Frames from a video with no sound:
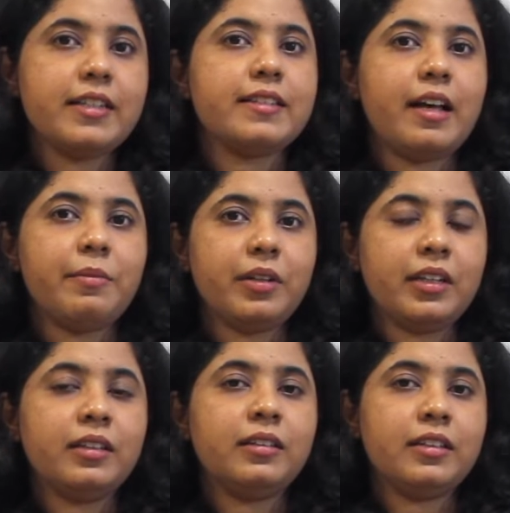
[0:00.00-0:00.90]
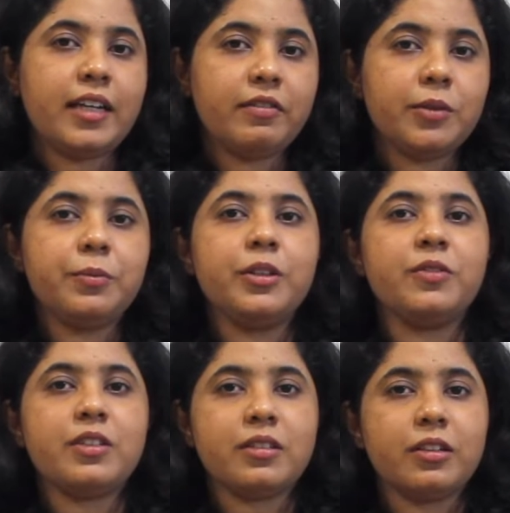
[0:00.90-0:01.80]
examining the development
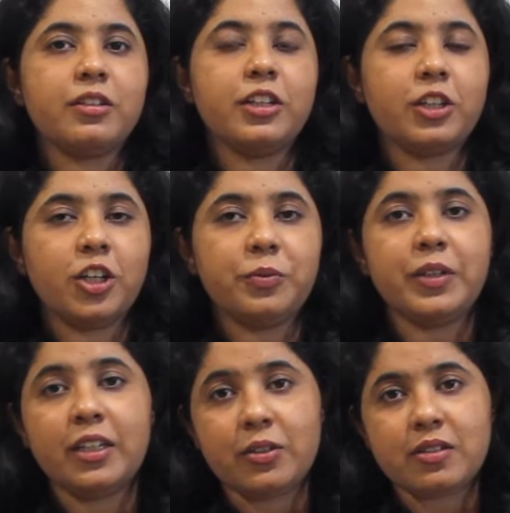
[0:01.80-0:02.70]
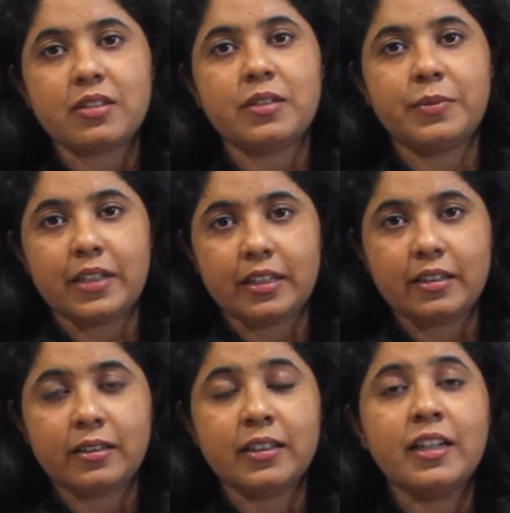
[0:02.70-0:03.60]
of the circular economy ecosystem in
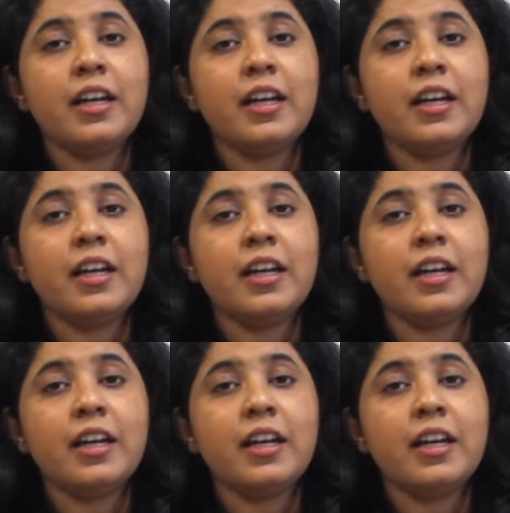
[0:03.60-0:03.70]
India.